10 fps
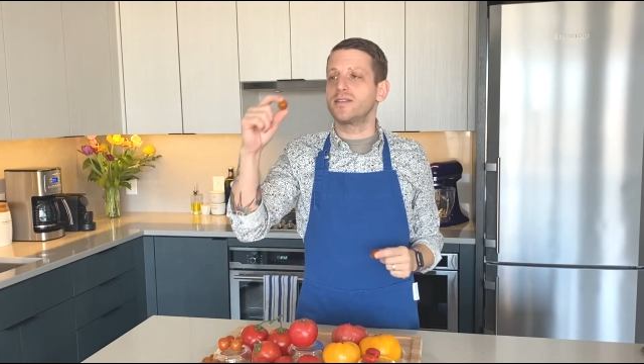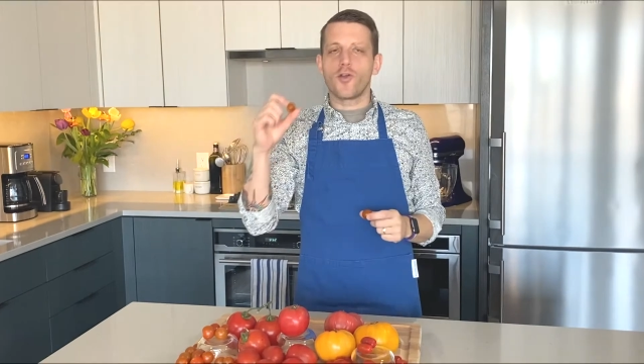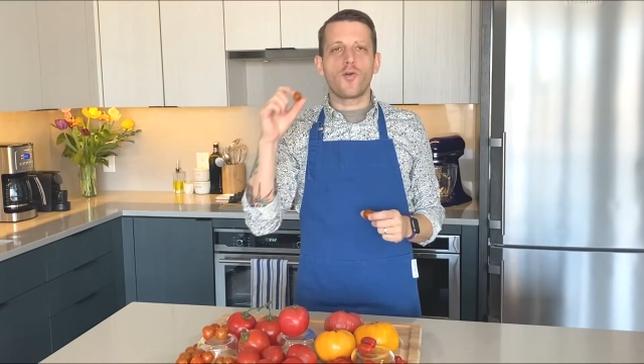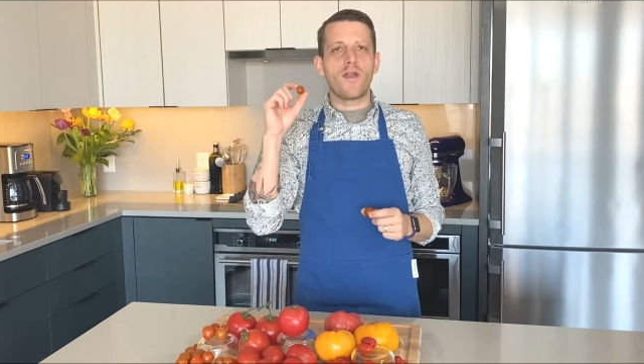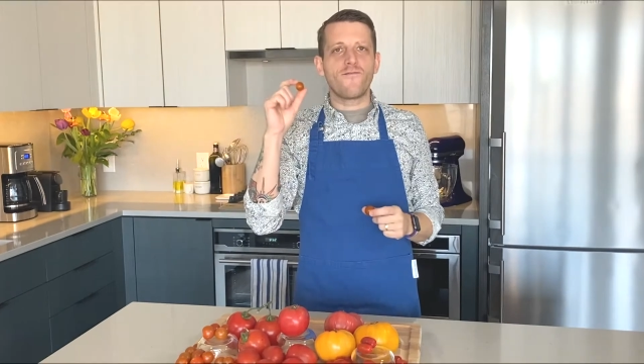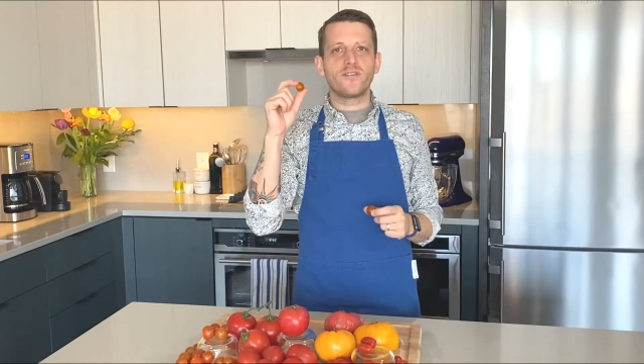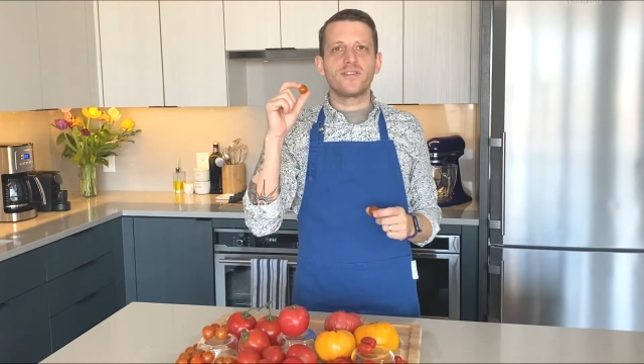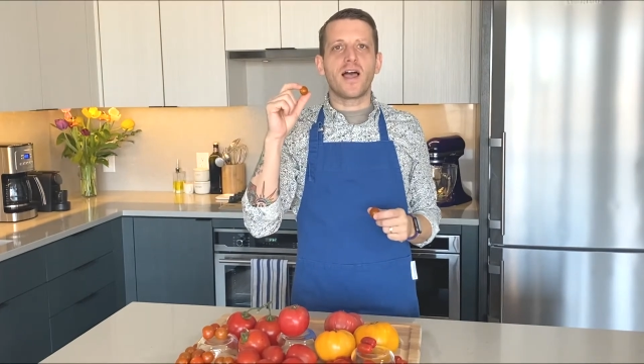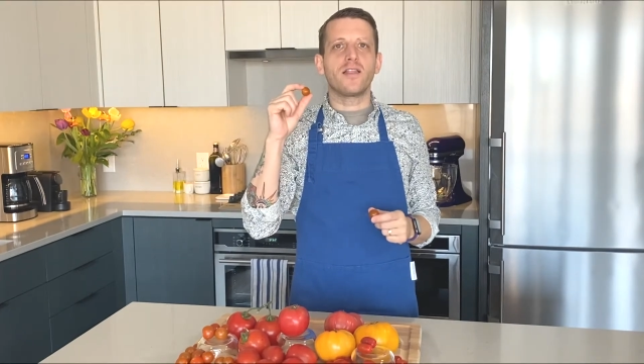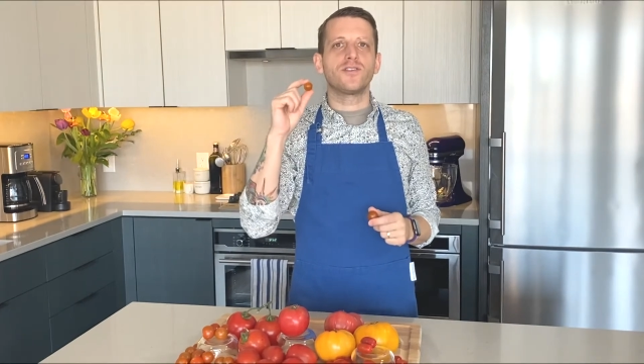They're great for
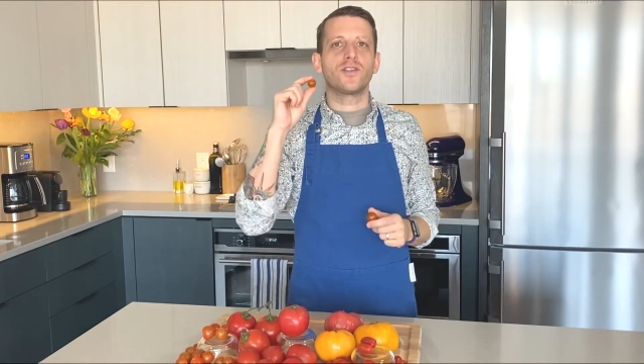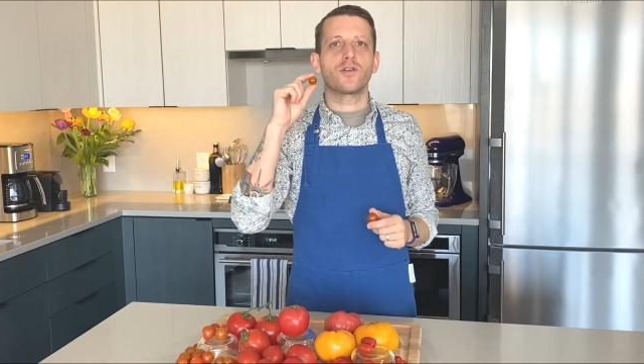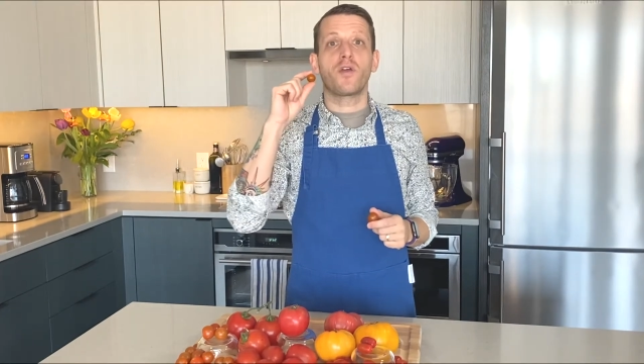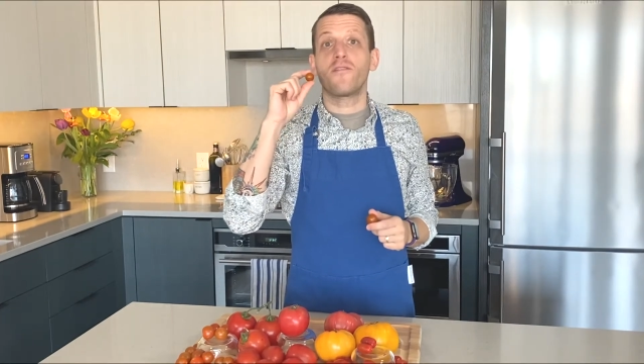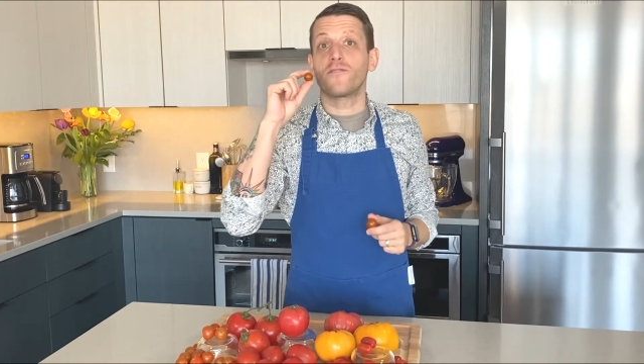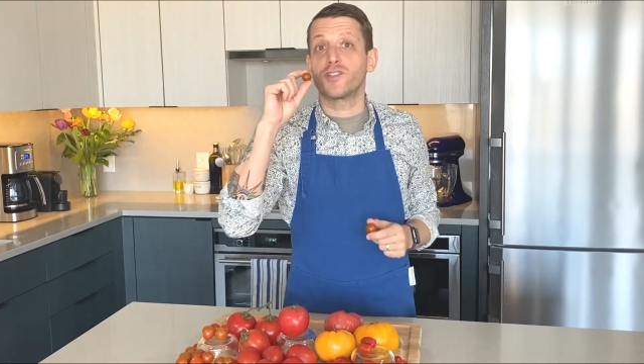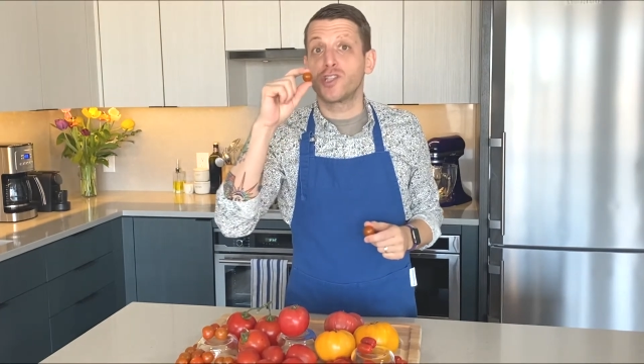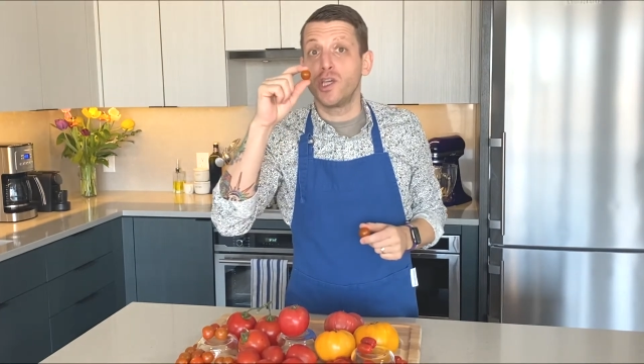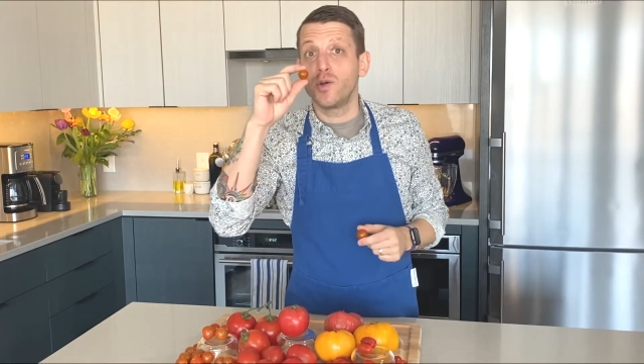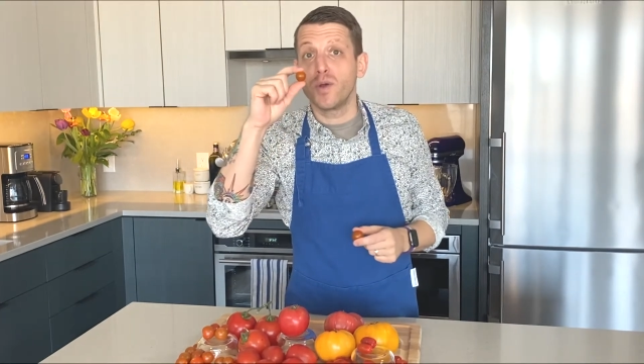salads, they're great for
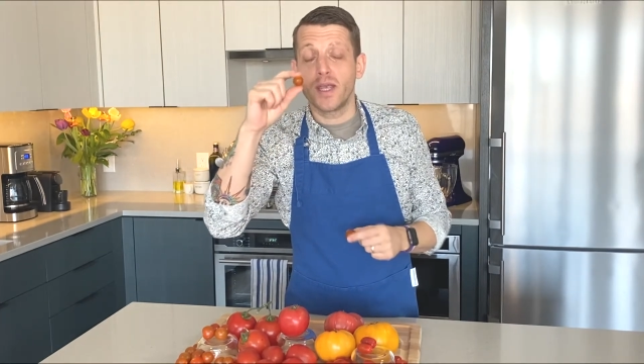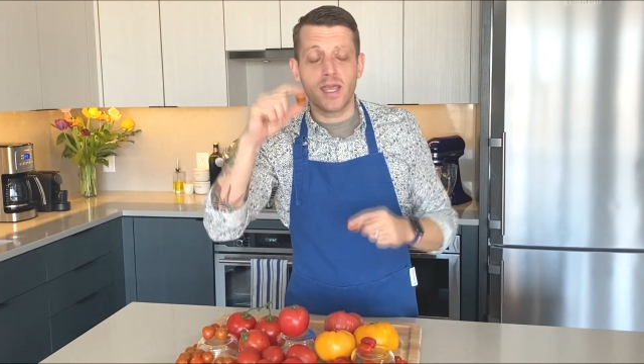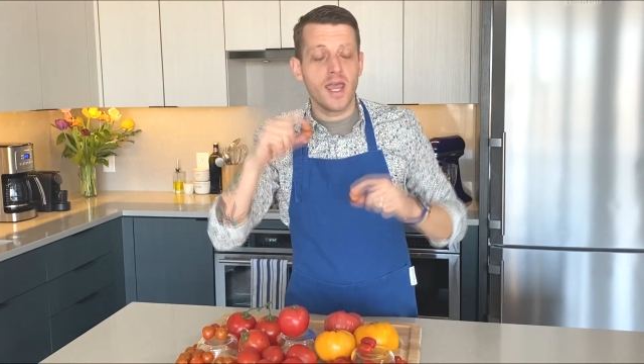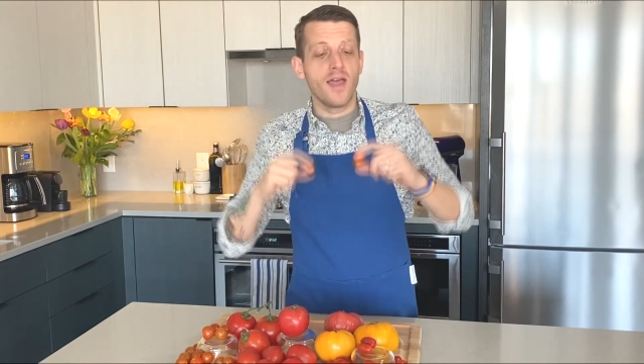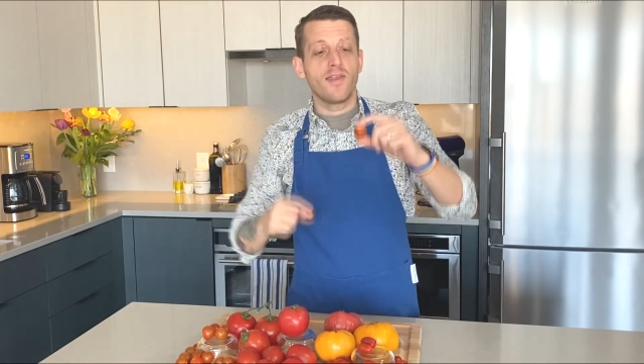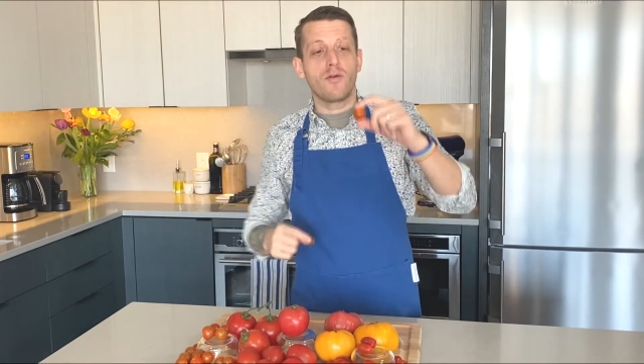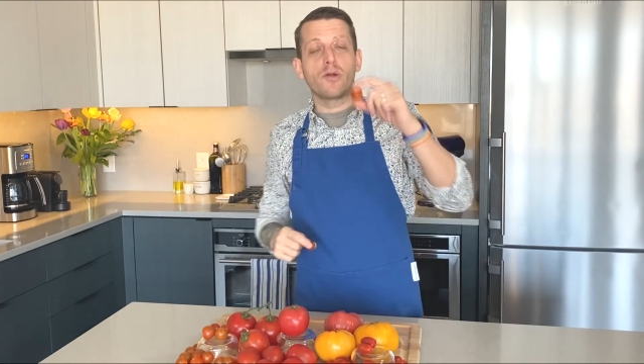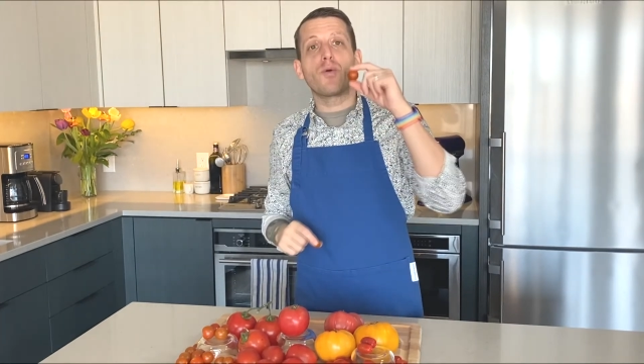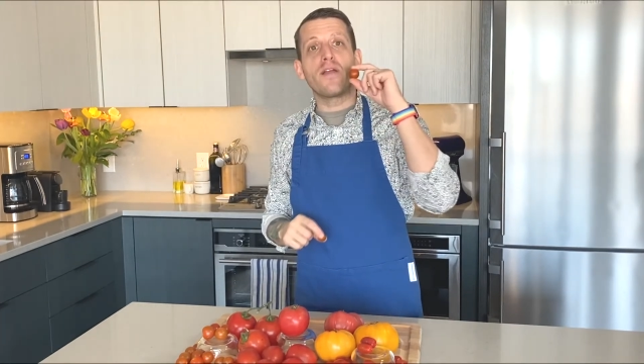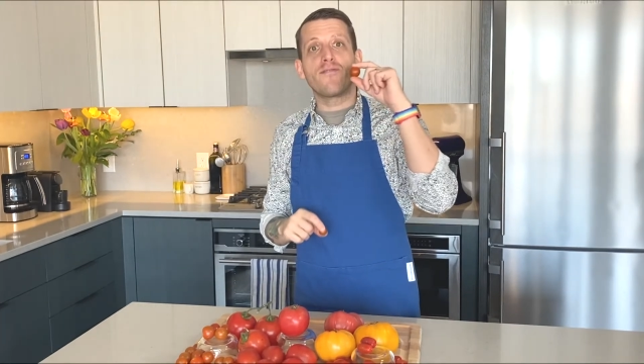skewering, they were
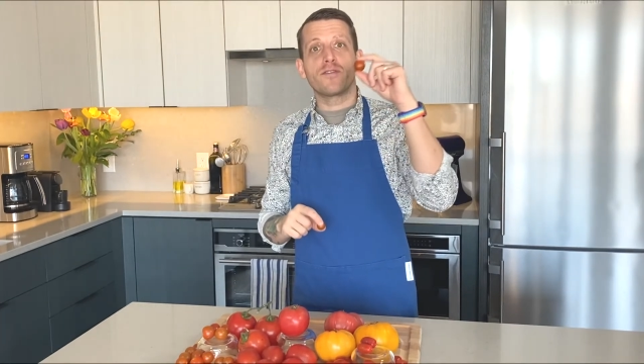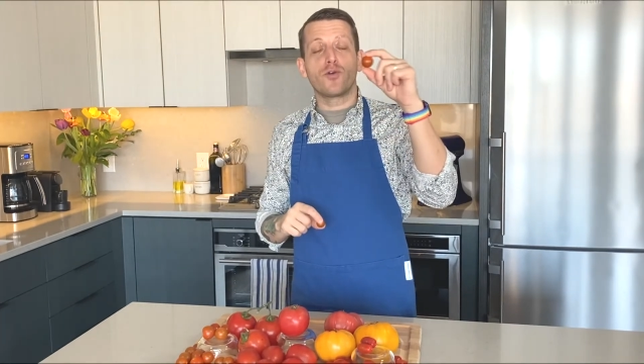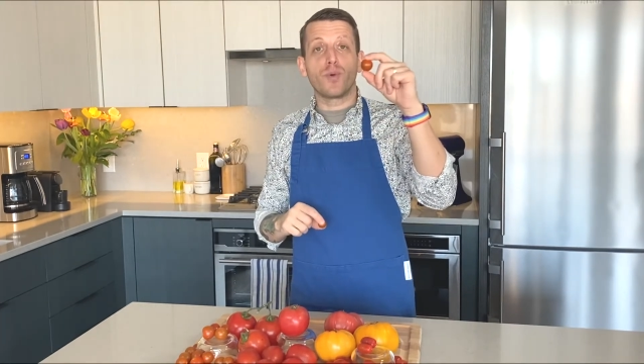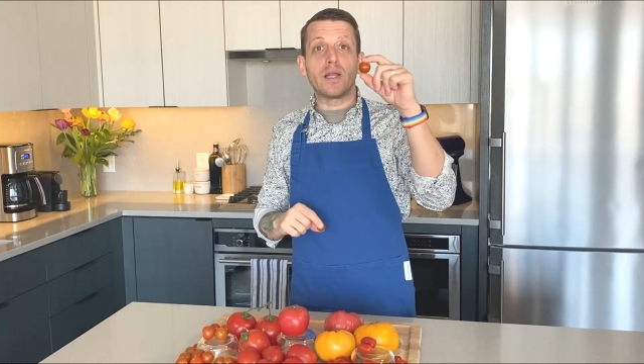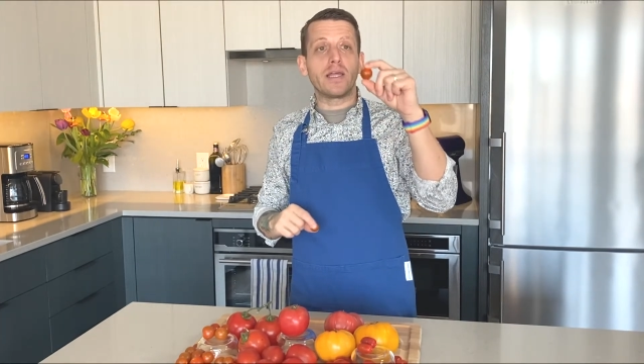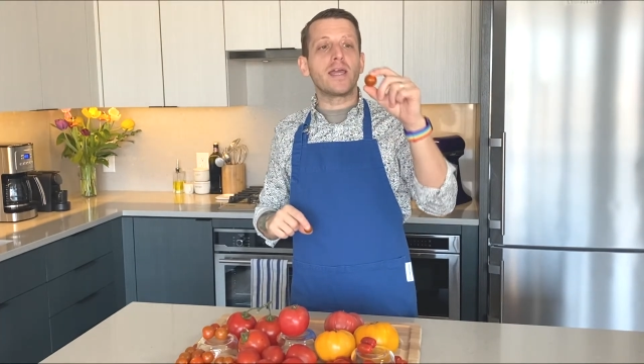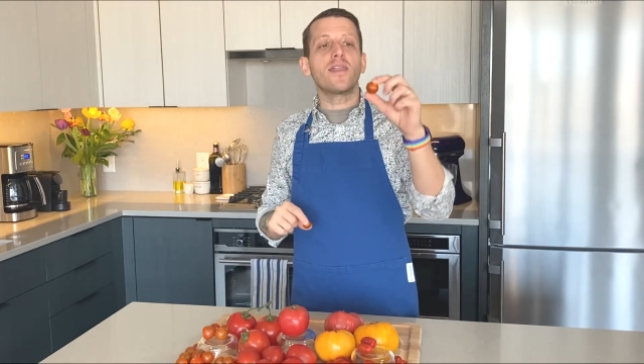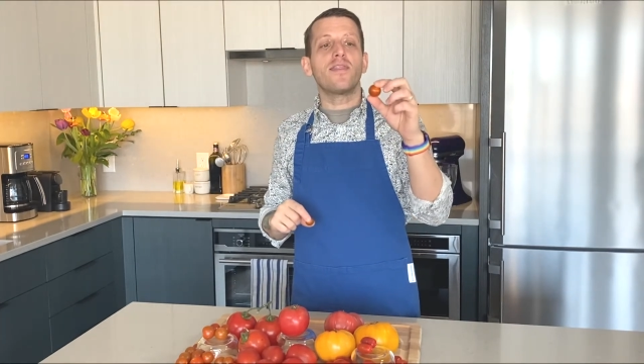great for grilling.